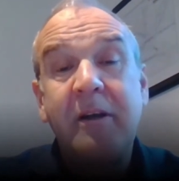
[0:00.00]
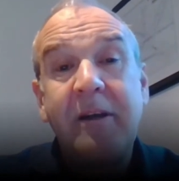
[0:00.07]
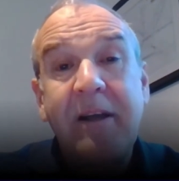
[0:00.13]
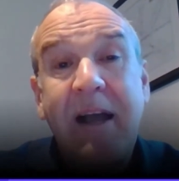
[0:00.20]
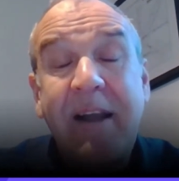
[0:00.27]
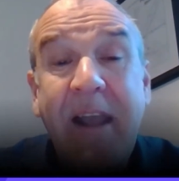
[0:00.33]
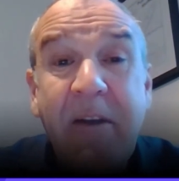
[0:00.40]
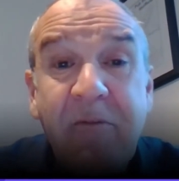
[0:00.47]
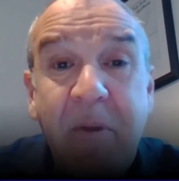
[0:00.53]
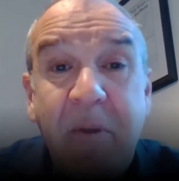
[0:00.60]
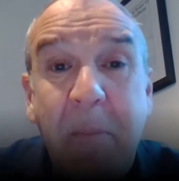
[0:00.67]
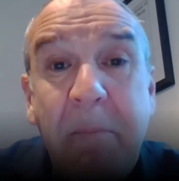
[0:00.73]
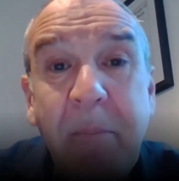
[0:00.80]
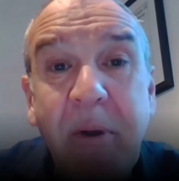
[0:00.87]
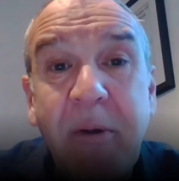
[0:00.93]
I can
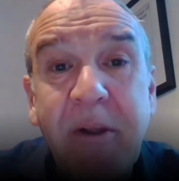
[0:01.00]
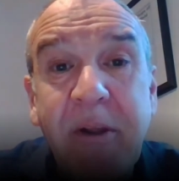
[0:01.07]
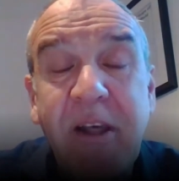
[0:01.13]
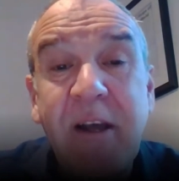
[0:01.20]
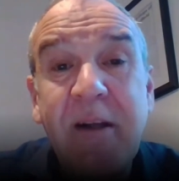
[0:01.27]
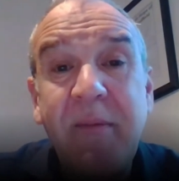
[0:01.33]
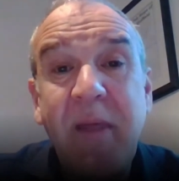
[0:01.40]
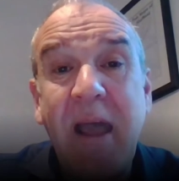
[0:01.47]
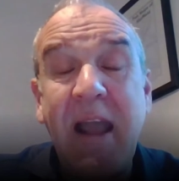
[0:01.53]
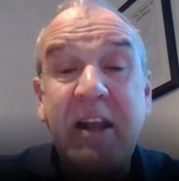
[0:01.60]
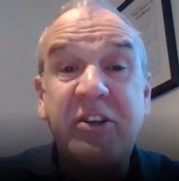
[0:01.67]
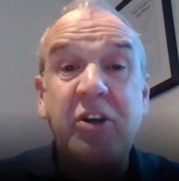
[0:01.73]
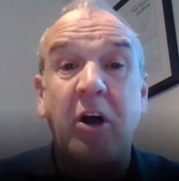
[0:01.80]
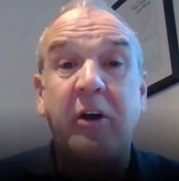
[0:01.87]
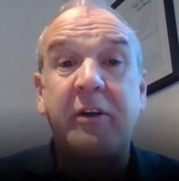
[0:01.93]
remember as a
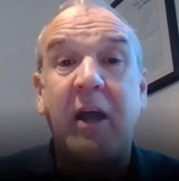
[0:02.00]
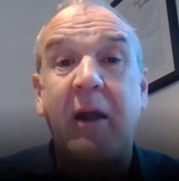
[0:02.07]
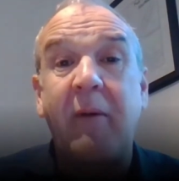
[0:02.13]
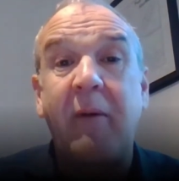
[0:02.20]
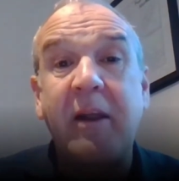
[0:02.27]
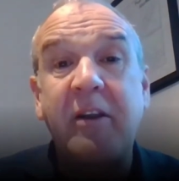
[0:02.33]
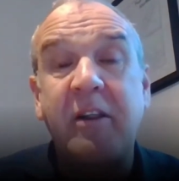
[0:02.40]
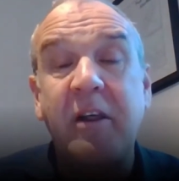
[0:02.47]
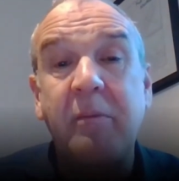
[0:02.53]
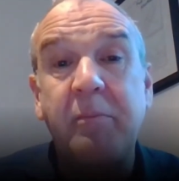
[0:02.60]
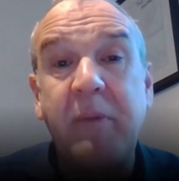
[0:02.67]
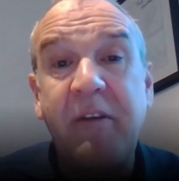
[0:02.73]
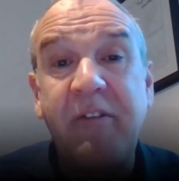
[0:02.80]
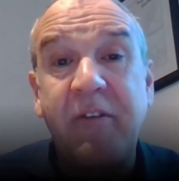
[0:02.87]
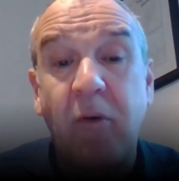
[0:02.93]
HR director
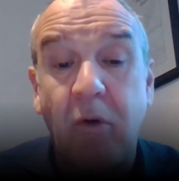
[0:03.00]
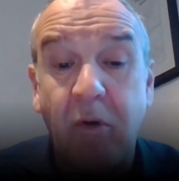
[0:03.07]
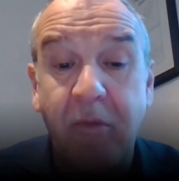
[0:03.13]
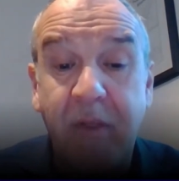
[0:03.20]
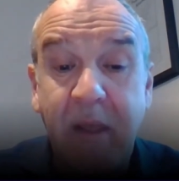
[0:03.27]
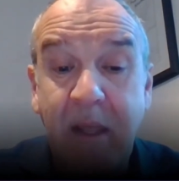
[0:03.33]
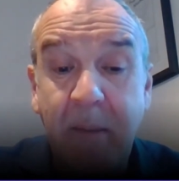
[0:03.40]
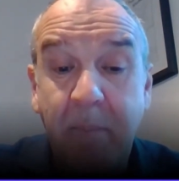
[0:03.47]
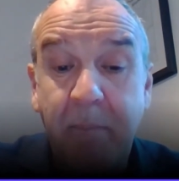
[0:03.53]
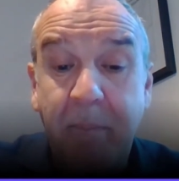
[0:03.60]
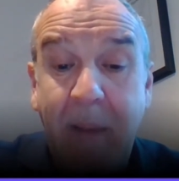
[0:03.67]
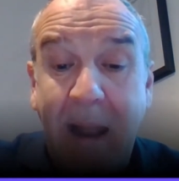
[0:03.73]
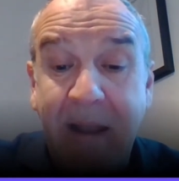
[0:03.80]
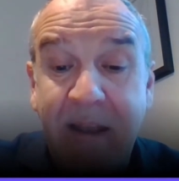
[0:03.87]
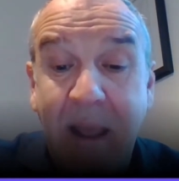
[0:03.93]
before the
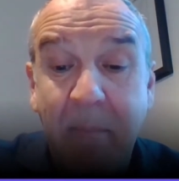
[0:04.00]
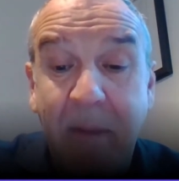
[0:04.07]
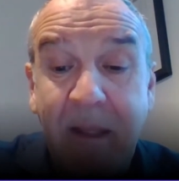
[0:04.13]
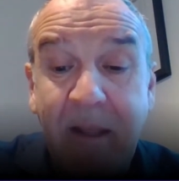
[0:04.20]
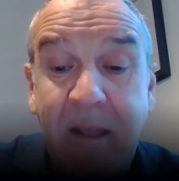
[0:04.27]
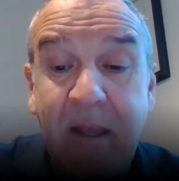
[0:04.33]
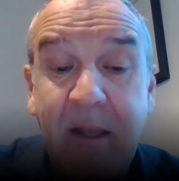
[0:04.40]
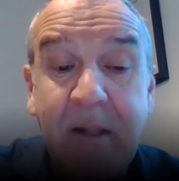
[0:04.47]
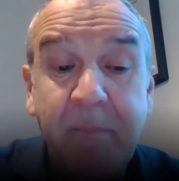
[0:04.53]
pandemic